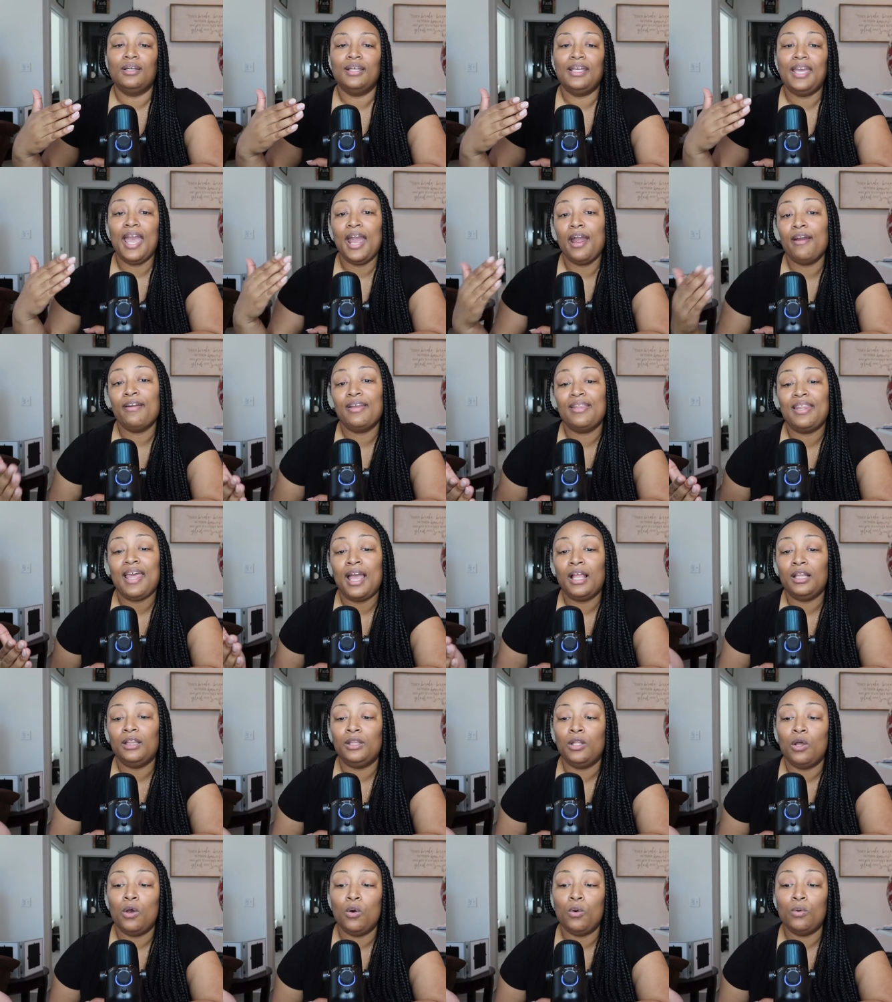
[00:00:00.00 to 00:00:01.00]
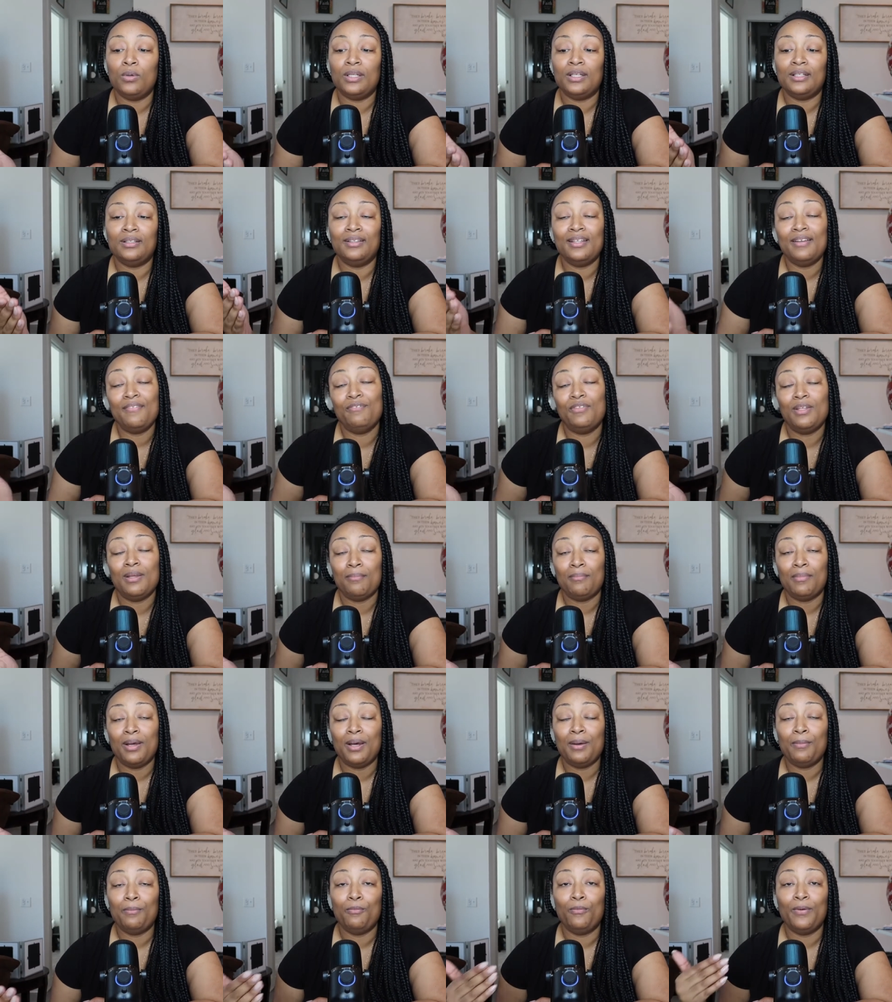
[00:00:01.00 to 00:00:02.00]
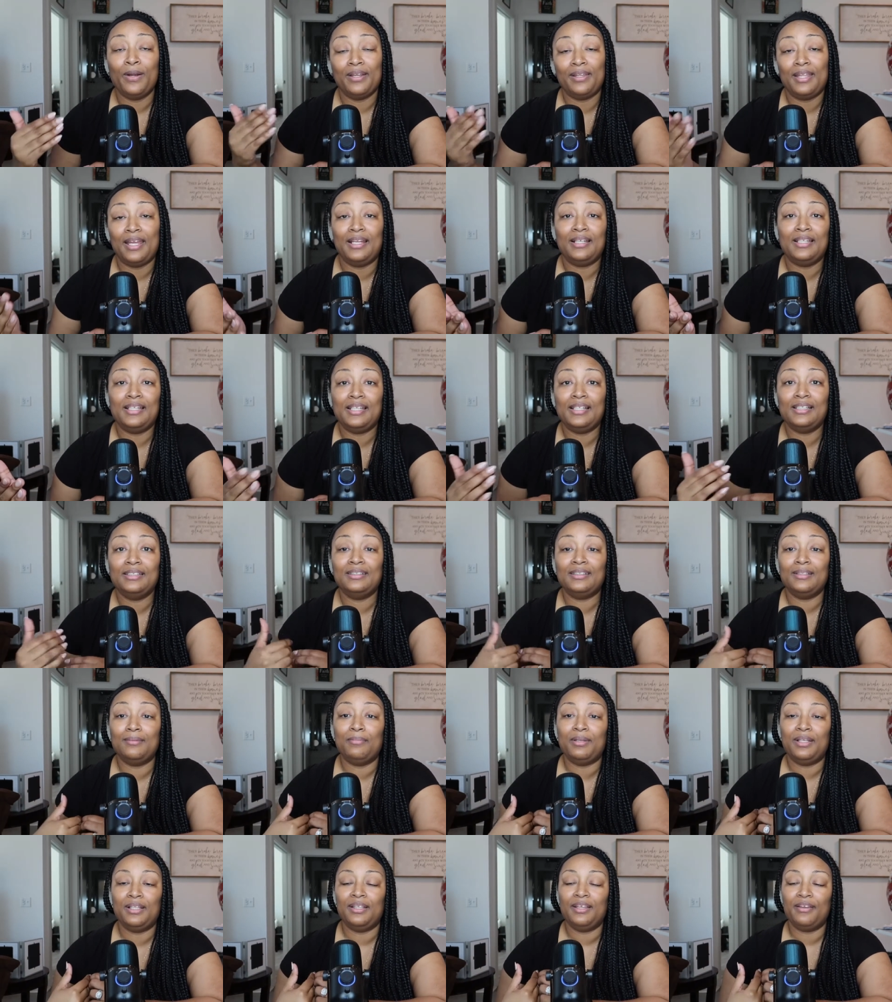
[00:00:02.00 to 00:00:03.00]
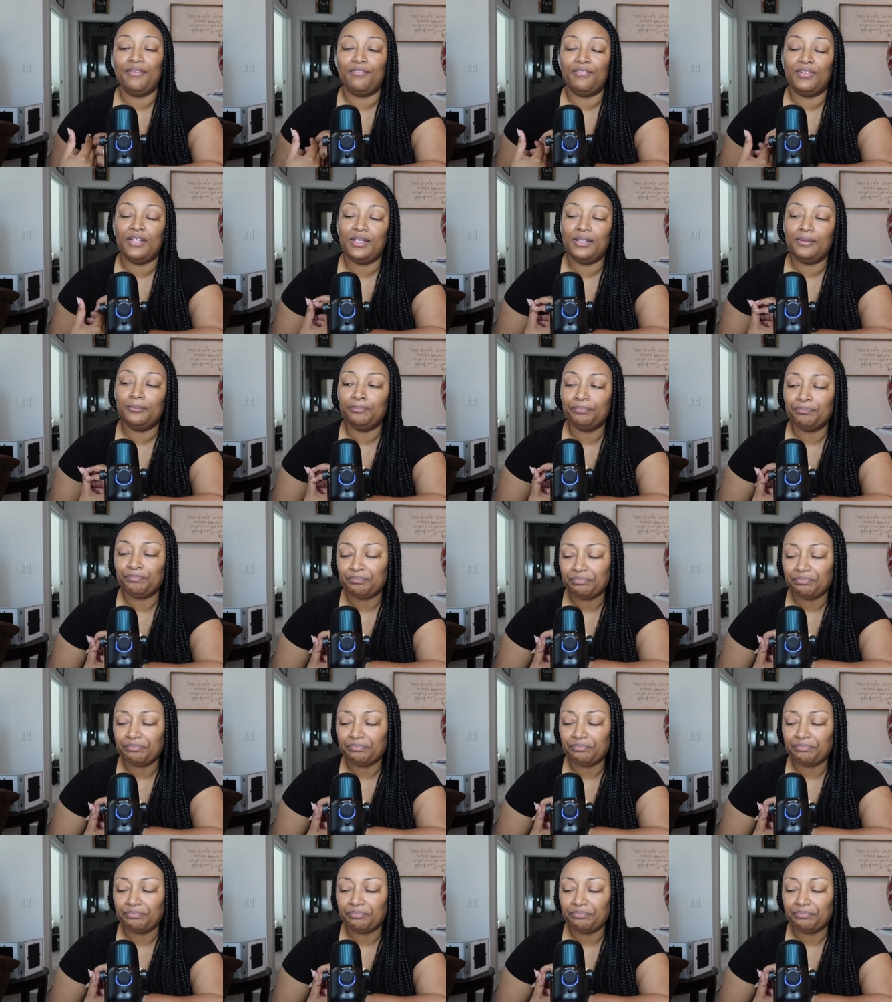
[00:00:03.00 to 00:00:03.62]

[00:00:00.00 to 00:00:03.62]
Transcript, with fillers: carry that load and lift them up where they need to be lifted.